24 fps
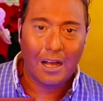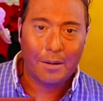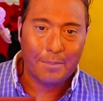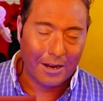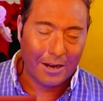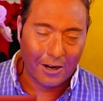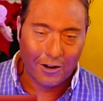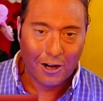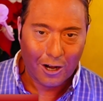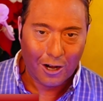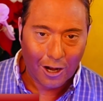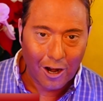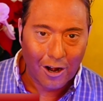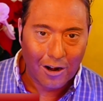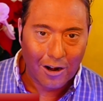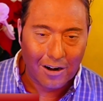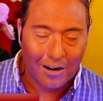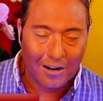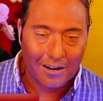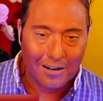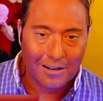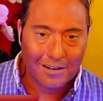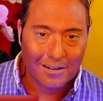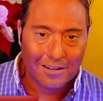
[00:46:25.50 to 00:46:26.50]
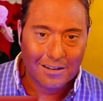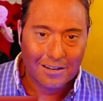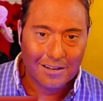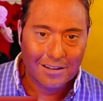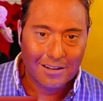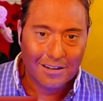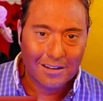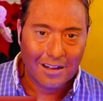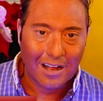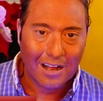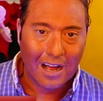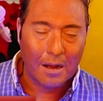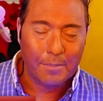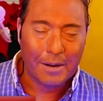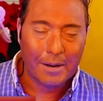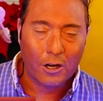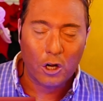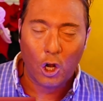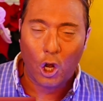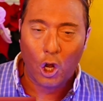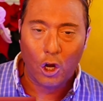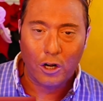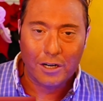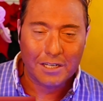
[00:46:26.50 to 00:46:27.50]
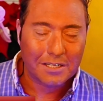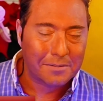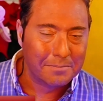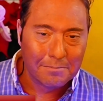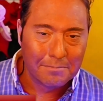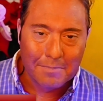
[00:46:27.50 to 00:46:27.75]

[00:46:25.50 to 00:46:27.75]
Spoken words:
I'm here to learn. I'm here to learn as